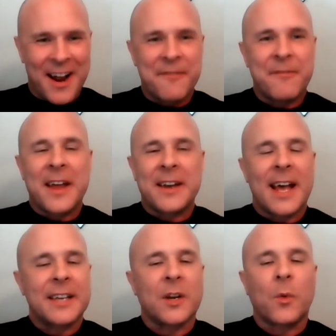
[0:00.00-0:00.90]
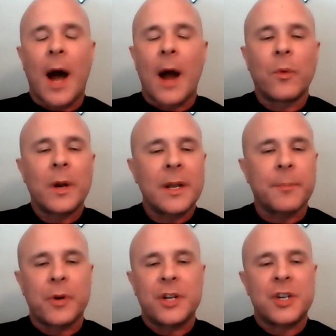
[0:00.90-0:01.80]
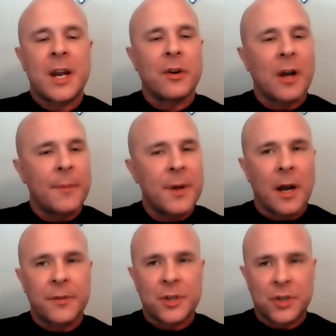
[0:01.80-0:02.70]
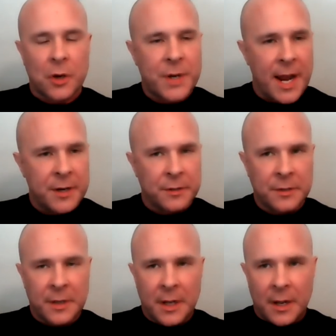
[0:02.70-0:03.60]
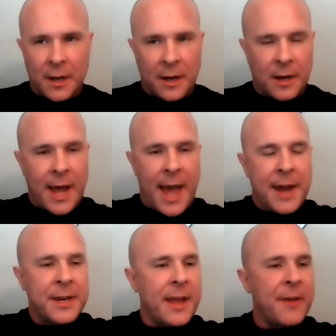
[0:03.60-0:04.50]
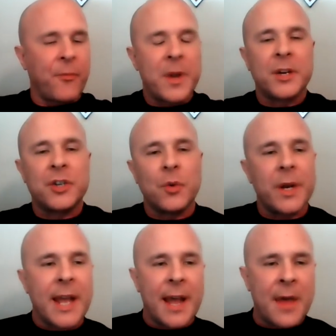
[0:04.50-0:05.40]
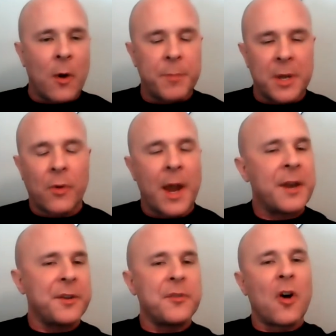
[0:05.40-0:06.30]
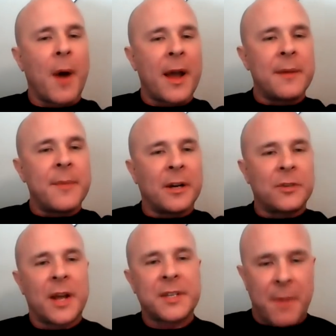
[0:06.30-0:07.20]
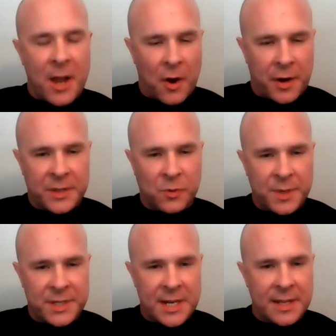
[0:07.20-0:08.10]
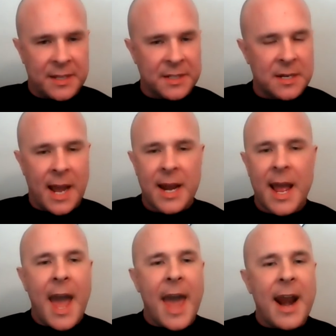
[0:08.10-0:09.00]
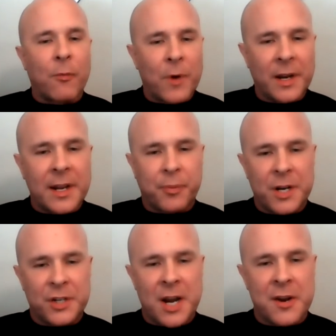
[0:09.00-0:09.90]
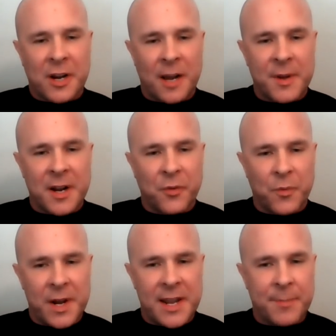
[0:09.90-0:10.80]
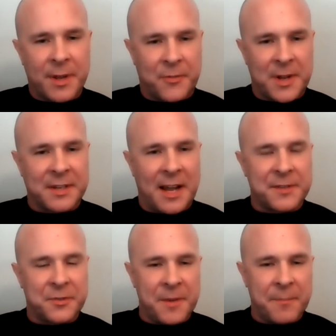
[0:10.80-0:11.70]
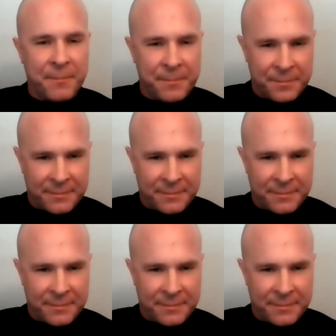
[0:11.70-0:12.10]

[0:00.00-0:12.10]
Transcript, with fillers: All right, fantastic. Well, I really appreciate your coming on the show, Daniel. Uh, and if we can do it again, that would be great. You know my email address, my audience will be seeing this tonight. And I really appreciate your coming on the Reading Epic Threads live stream.